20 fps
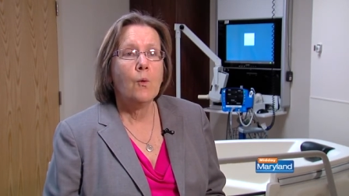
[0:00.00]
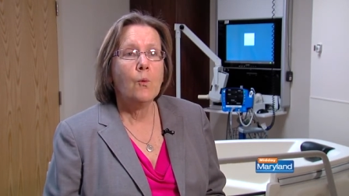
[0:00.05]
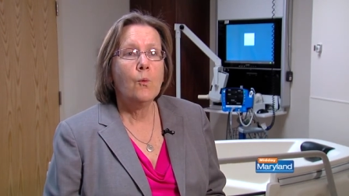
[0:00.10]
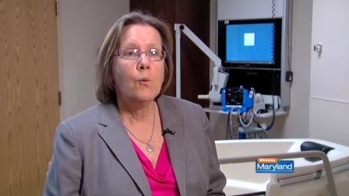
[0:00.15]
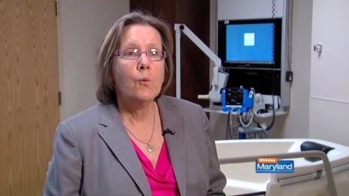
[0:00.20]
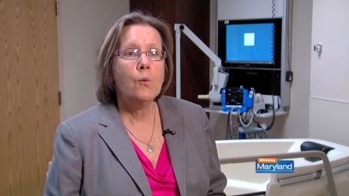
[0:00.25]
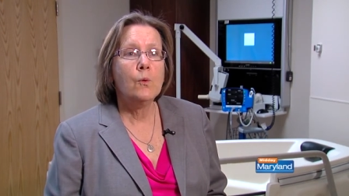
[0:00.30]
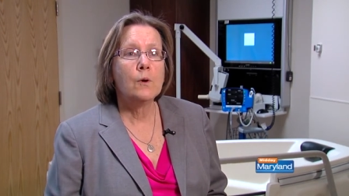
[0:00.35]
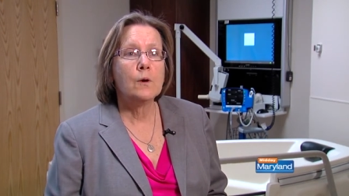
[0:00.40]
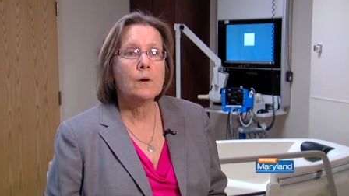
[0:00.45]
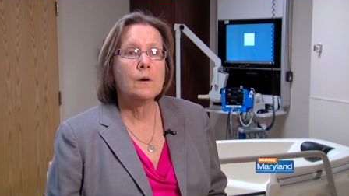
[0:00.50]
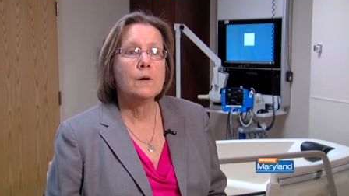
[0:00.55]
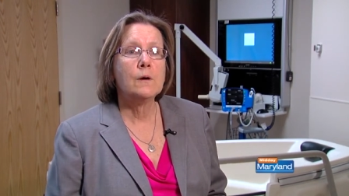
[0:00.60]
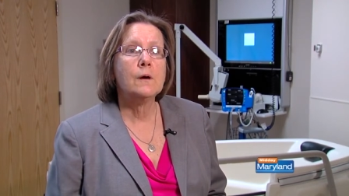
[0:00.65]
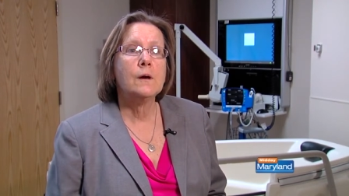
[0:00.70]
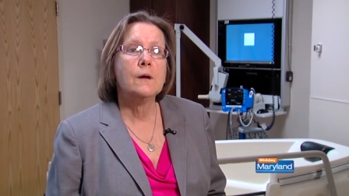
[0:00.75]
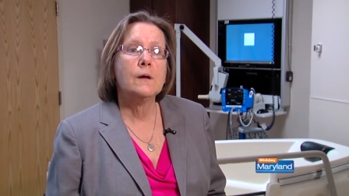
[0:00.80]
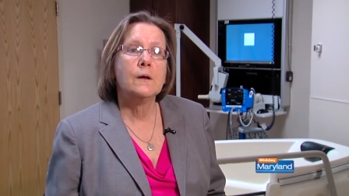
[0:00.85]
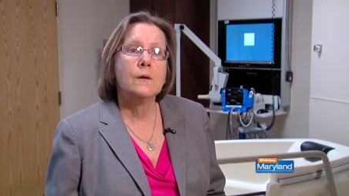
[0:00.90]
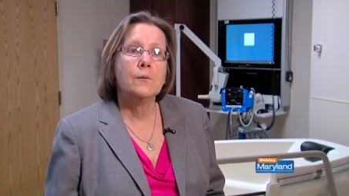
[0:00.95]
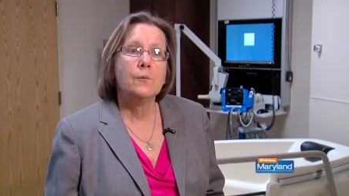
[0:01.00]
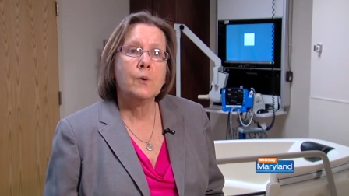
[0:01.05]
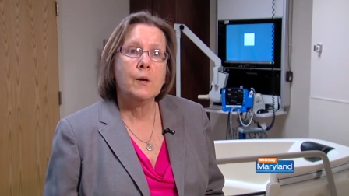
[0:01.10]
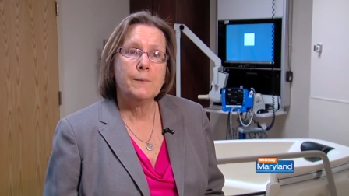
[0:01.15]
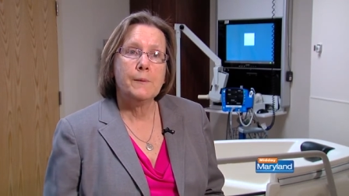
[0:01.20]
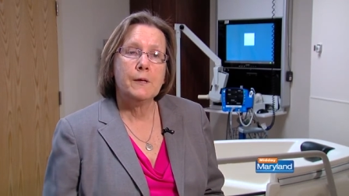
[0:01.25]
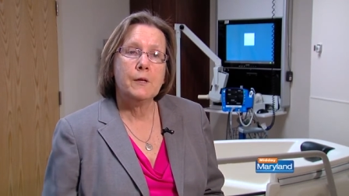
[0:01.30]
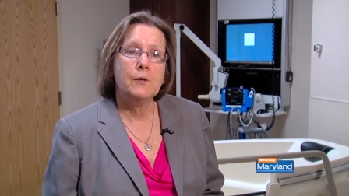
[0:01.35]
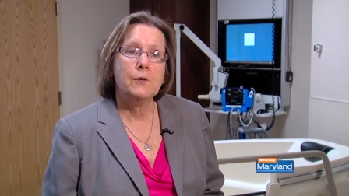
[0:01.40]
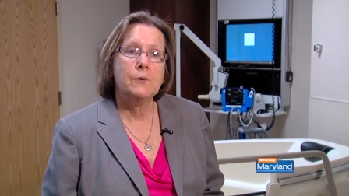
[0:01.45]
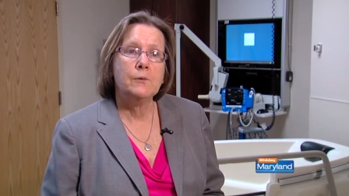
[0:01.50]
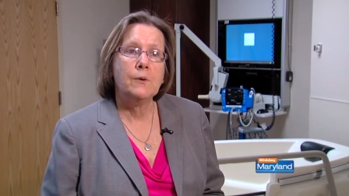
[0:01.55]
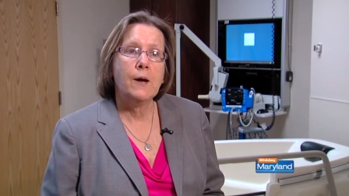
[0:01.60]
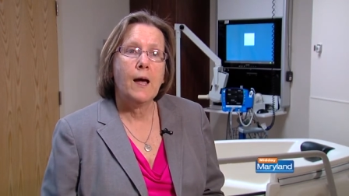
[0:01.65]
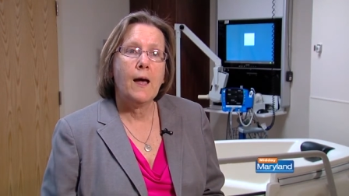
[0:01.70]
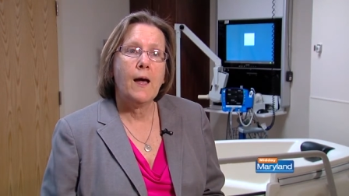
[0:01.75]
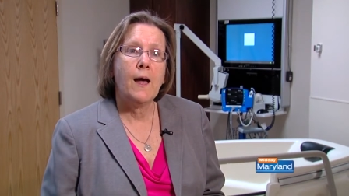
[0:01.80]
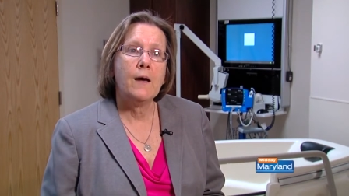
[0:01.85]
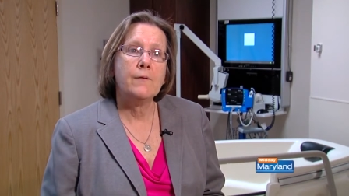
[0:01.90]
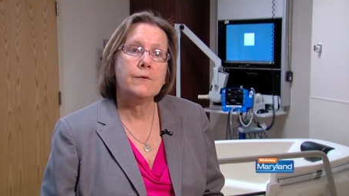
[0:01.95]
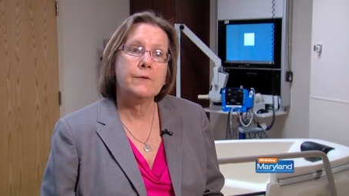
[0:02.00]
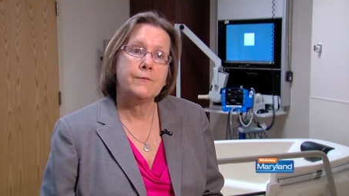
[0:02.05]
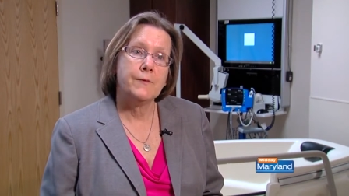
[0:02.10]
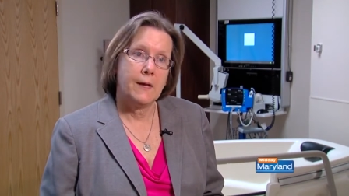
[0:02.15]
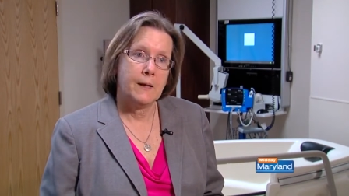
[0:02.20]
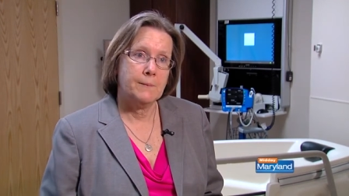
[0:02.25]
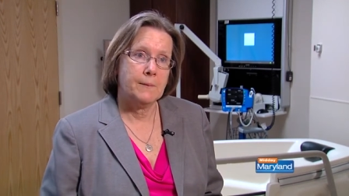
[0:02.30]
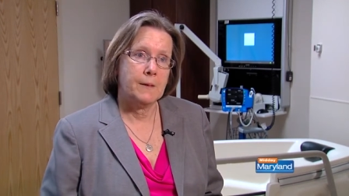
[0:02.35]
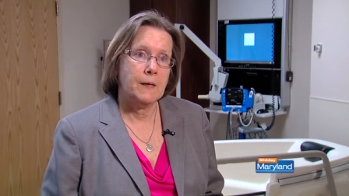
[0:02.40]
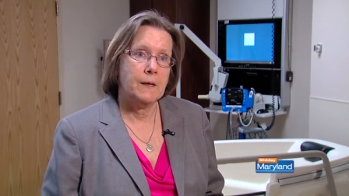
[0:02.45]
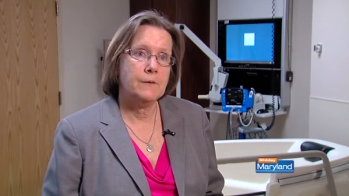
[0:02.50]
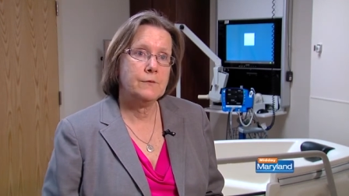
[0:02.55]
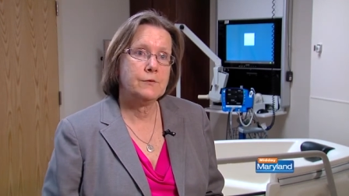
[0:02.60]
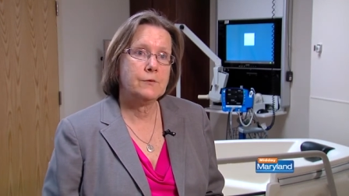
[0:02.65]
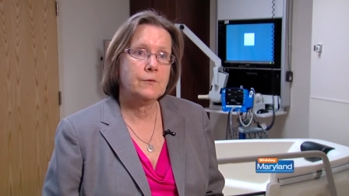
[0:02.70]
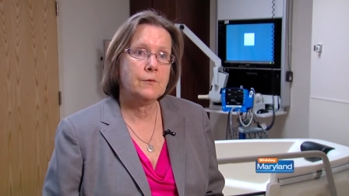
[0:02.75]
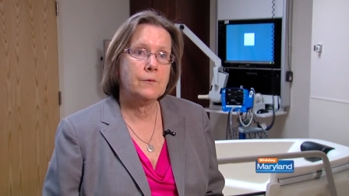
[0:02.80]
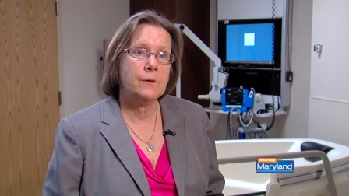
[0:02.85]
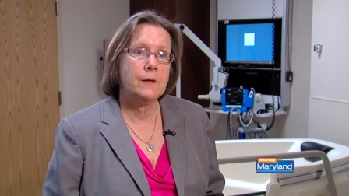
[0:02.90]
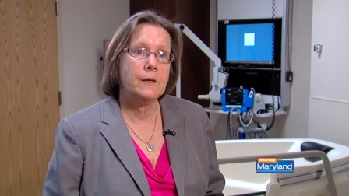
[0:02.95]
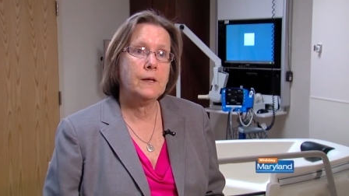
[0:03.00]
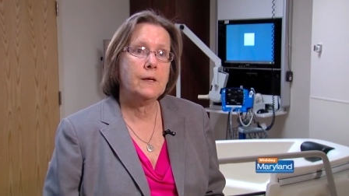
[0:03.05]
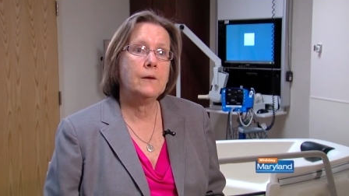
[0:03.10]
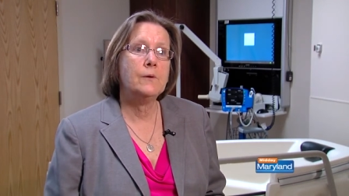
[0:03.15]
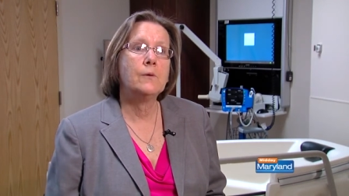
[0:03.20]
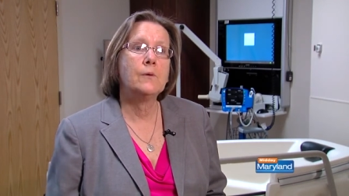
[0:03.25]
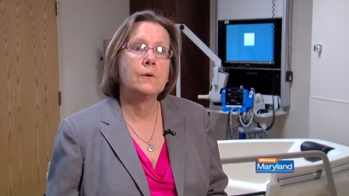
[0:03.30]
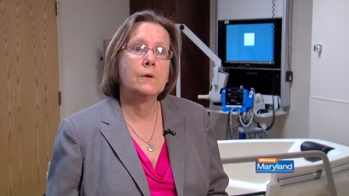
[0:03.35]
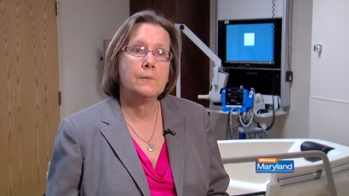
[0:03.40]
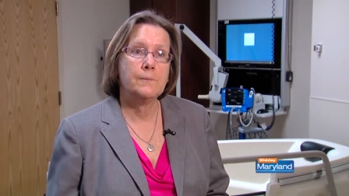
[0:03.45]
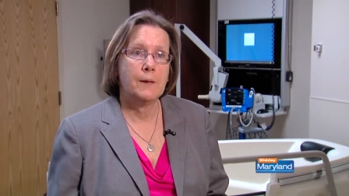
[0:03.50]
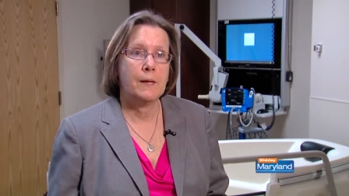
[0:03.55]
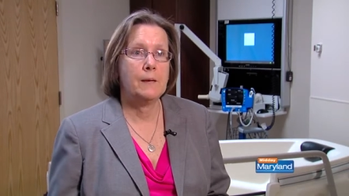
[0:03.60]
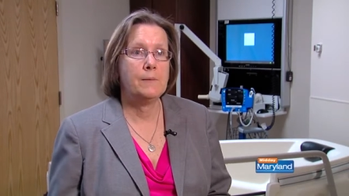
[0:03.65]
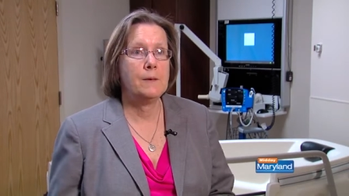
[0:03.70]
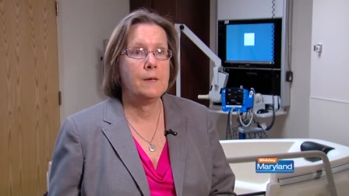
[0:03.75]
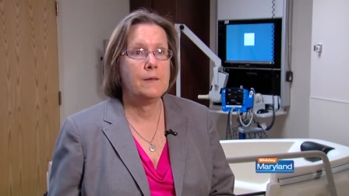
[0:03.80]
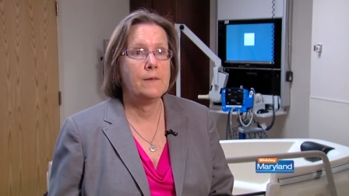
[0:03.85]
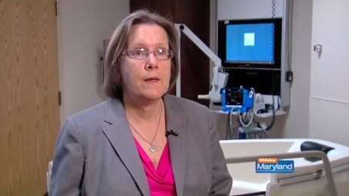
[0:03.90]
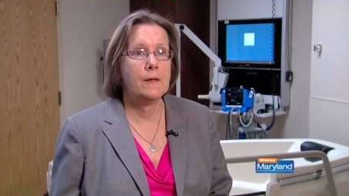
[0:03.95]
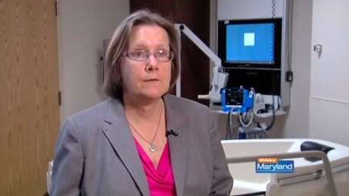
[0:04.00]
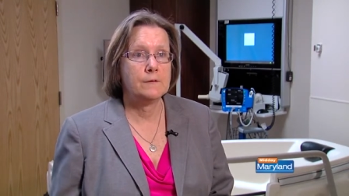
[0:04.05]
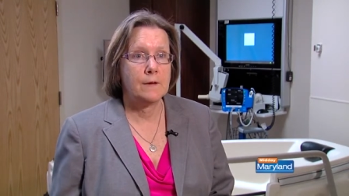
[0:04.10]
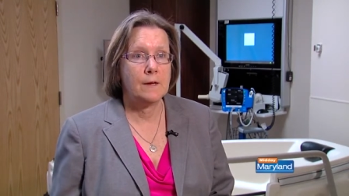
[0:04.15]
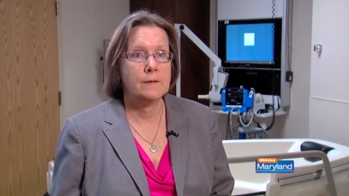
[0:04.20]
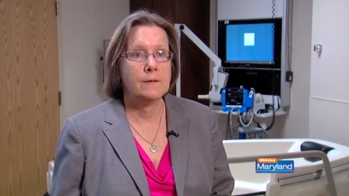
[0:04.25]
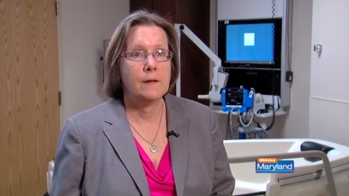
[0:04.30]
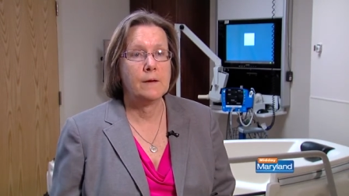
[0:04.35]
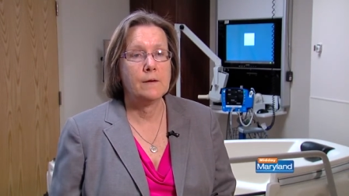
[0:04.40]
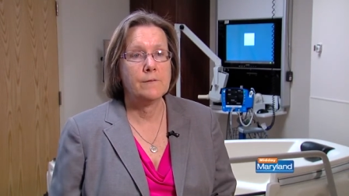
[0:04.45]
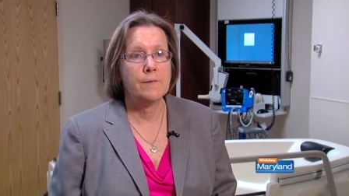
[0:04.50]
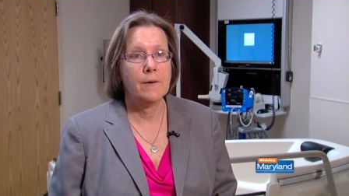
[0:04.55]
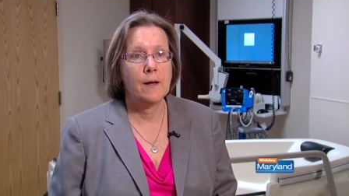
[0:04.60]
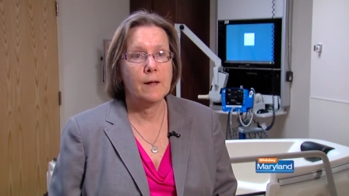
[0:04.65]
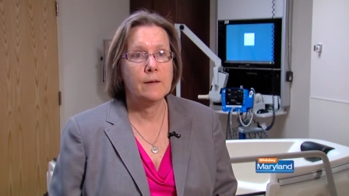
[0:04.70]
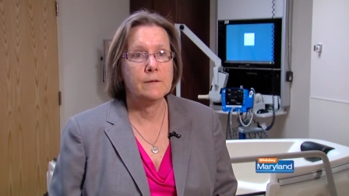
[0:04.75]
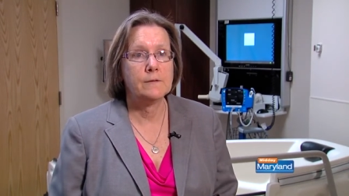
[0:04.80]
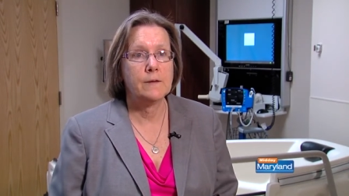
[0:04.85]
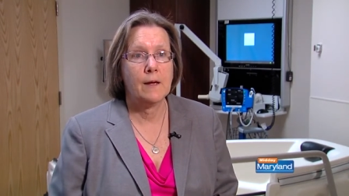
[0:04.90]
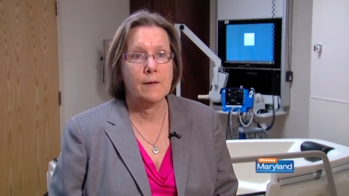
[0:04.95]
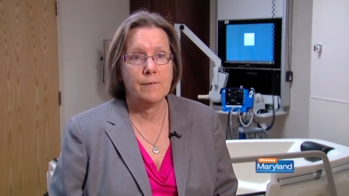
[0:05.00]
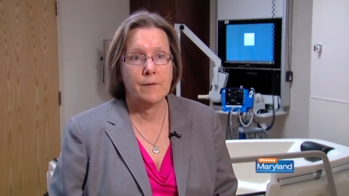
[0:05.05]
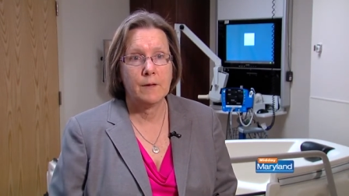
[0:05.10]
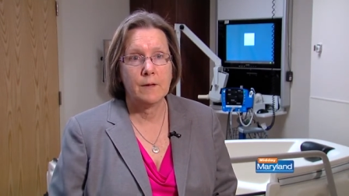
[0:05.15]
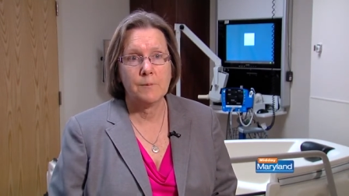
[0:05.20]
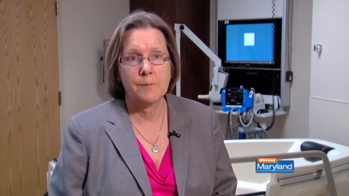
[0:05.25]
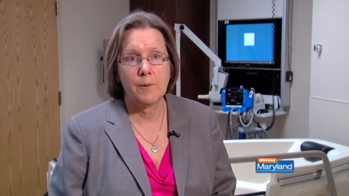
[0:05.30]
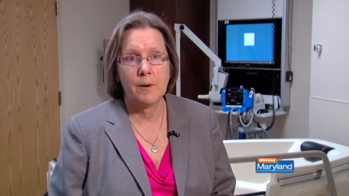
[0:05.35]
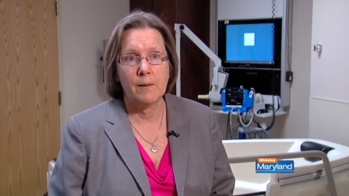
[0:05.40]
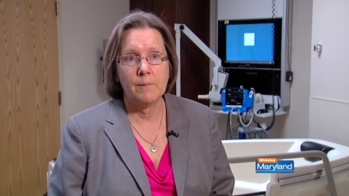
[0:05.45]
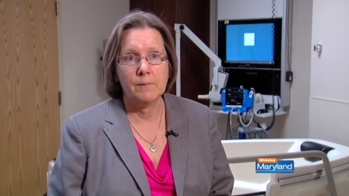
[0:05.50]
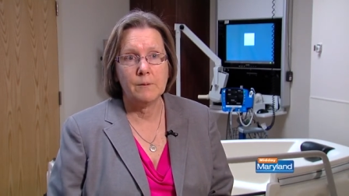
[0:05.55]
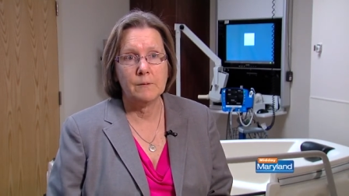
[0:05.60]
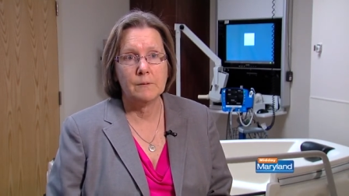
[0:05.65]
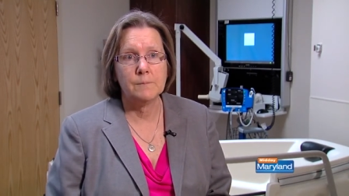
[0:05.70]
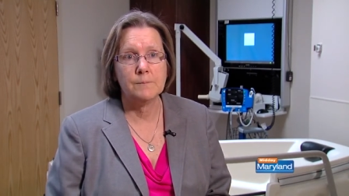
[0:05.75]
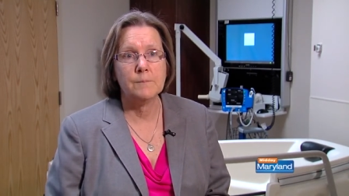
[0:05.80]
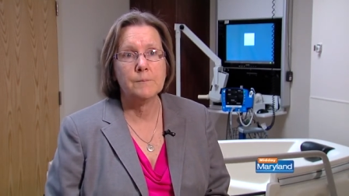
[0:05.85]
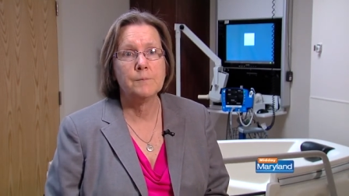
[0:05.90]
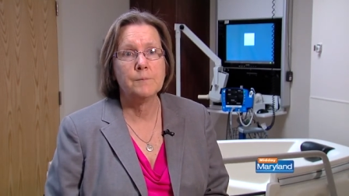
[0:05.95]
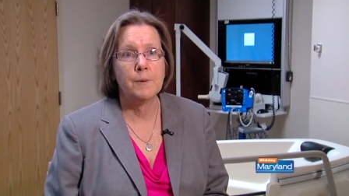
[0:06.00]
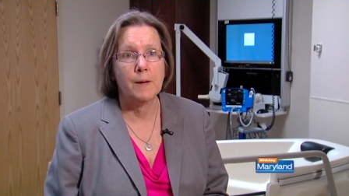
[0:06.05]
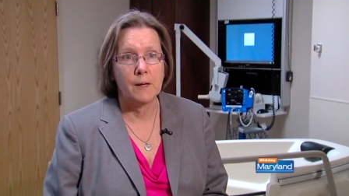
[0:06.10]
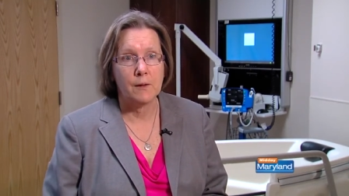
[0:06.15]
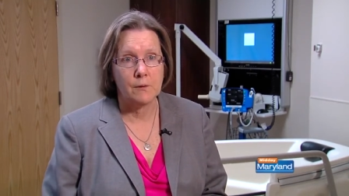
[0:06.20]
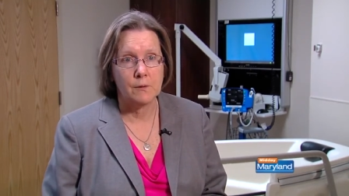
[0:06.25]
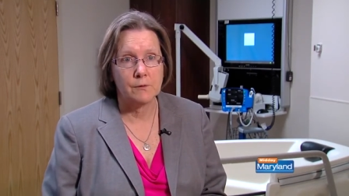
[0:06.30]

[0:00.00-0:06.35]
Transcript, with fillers: or women who have a family history or a baby that's identified as having a problem by